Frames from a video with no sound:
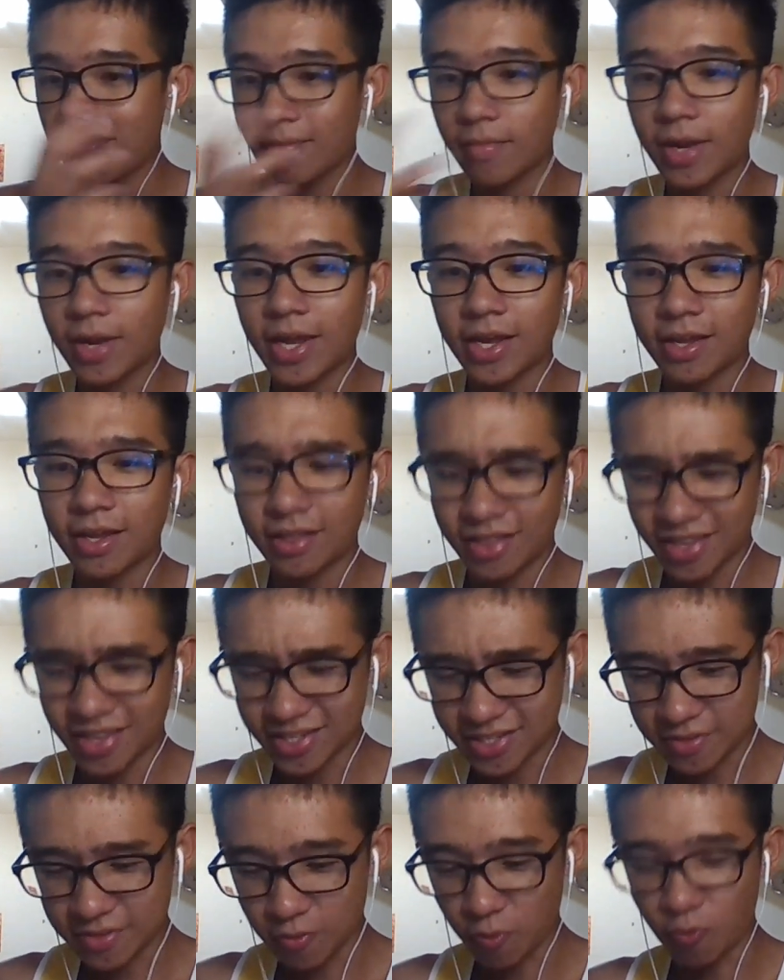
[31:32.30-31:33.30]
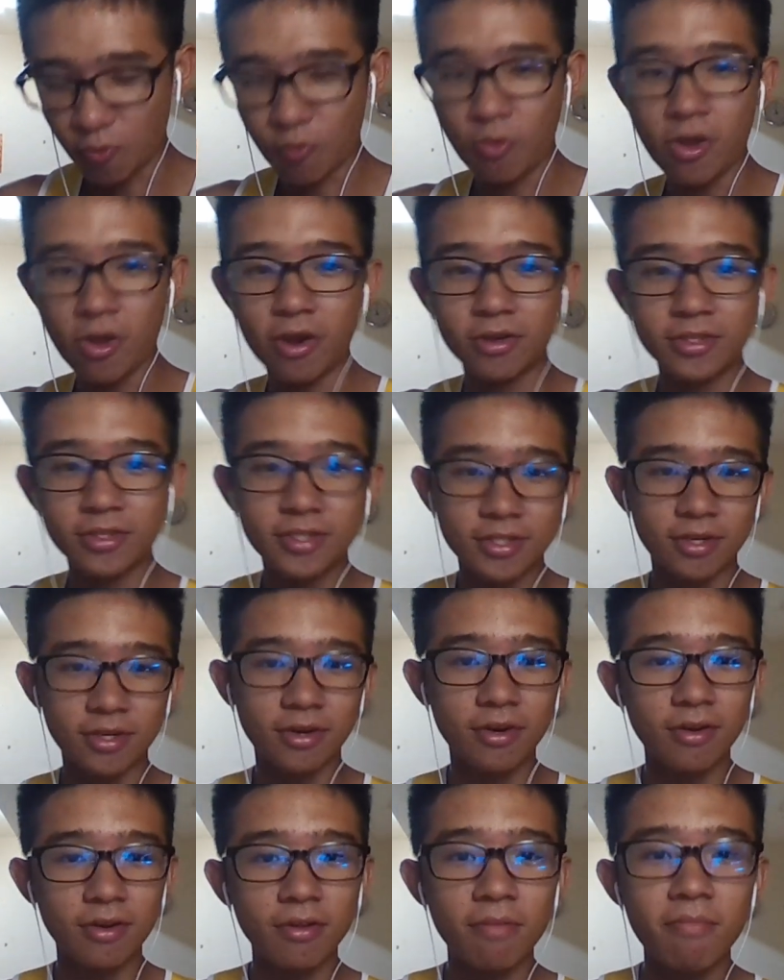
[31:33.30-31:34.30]
like this weird
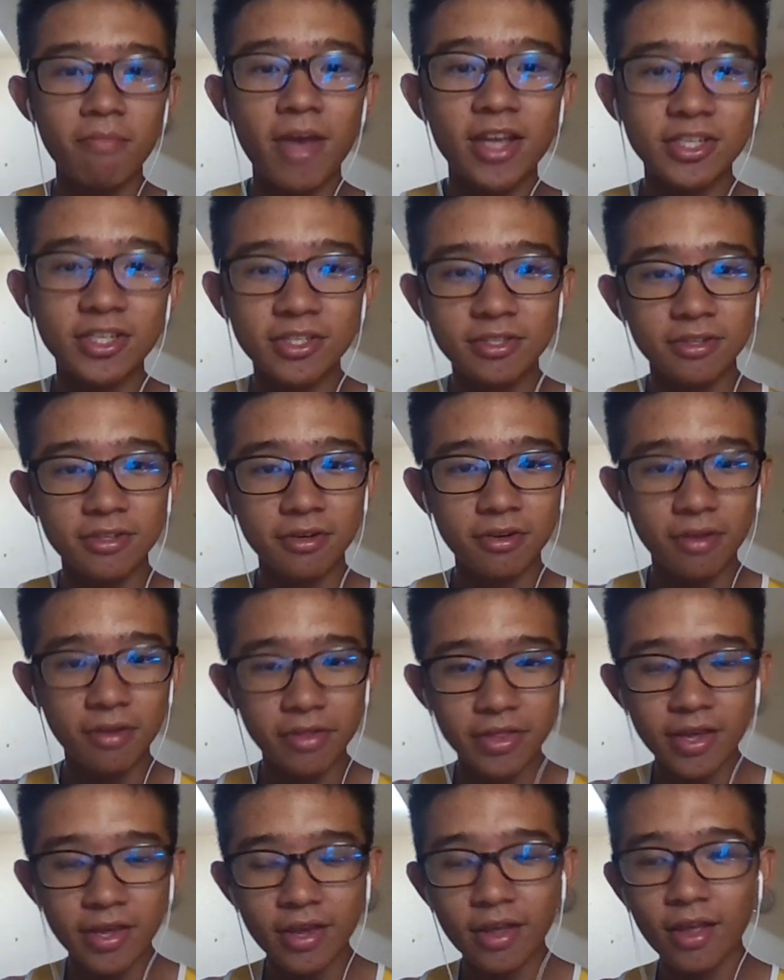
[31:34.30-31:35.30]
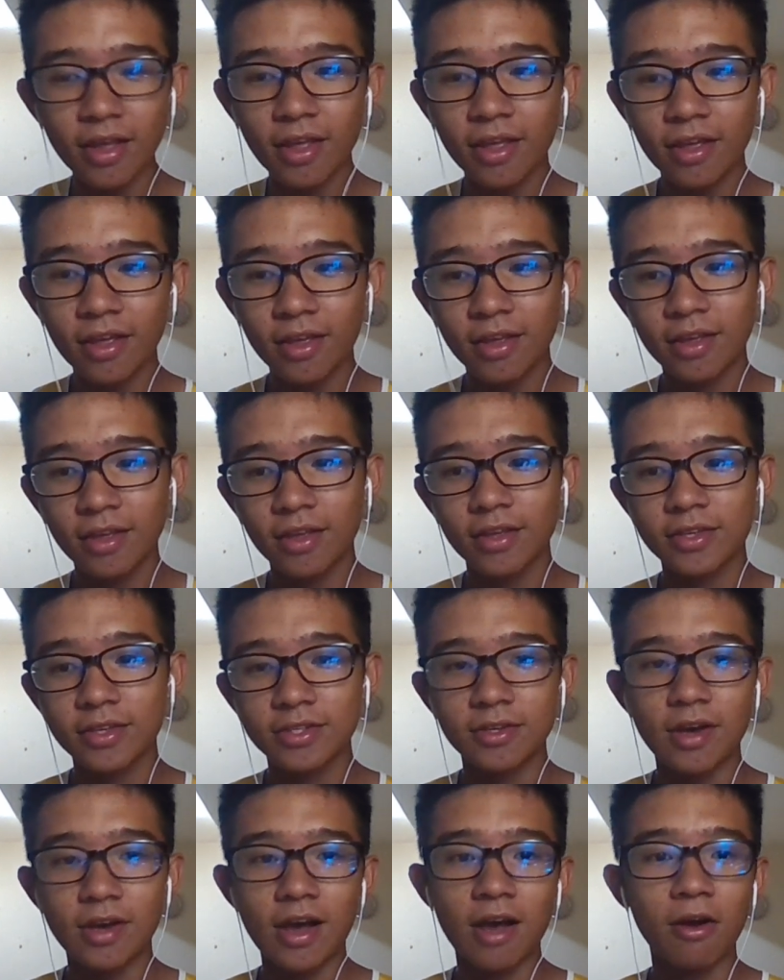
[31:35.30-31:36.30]
magic circle thing.
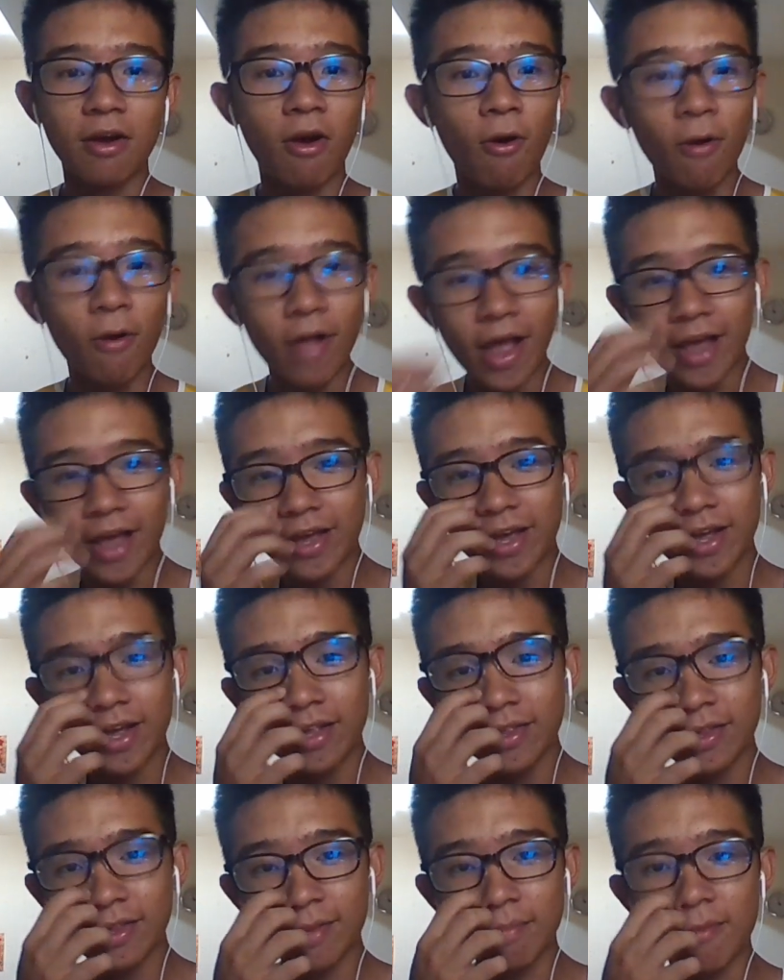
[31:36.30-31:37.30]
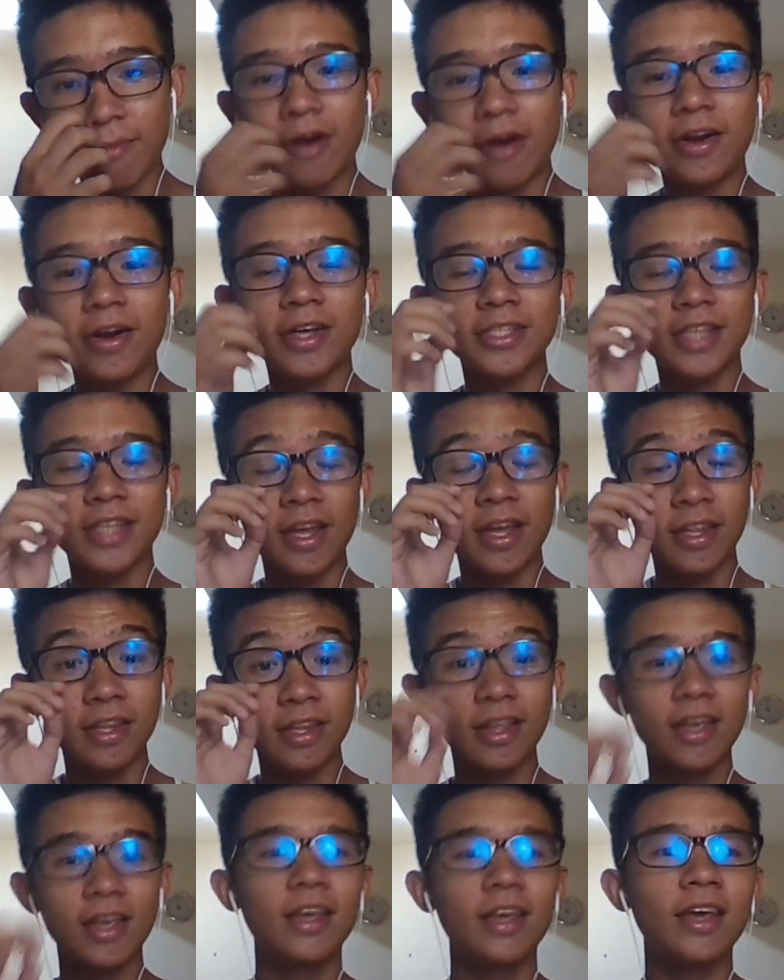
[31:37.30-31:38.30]
So I held Maria's hand,
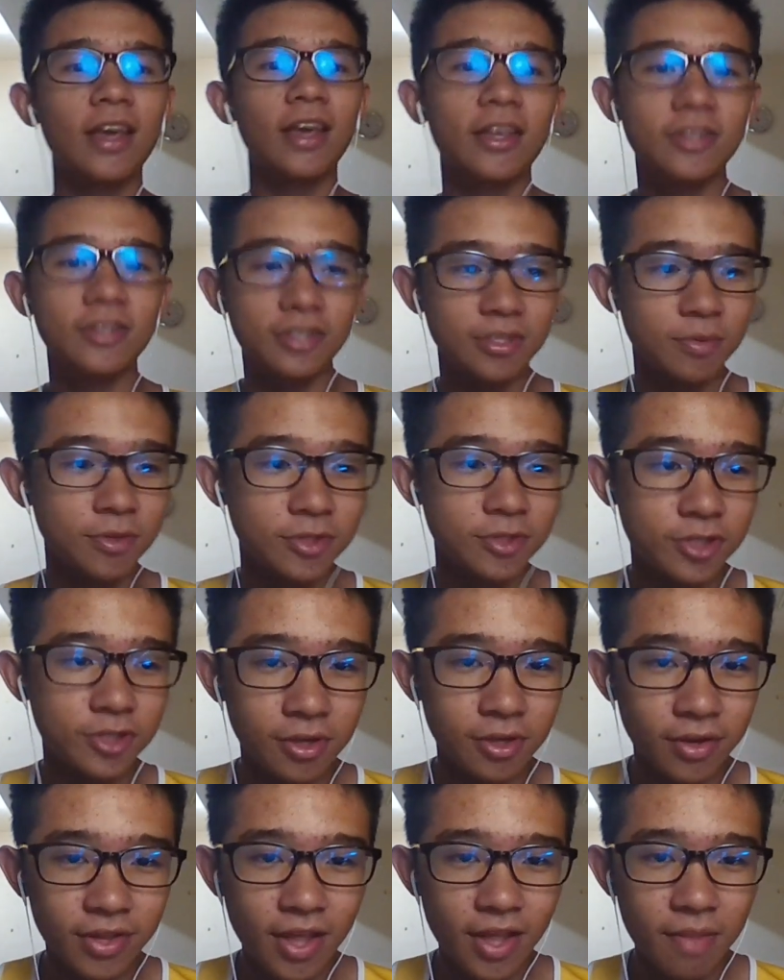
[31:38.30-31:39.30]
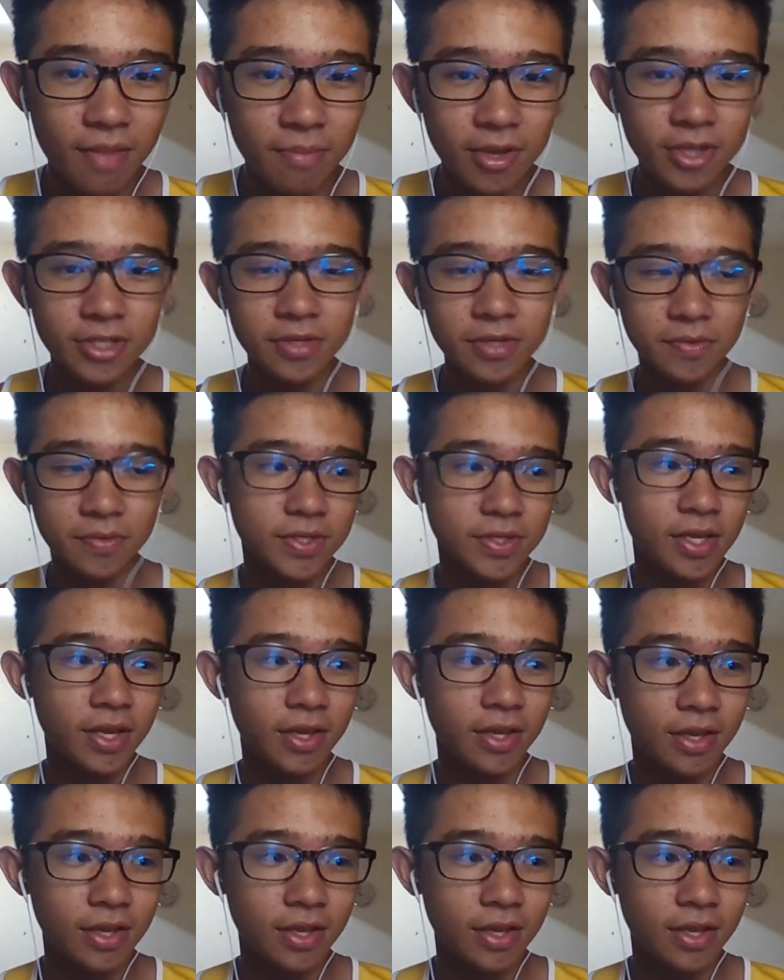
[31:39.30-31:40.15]
and she looked at me and she was like,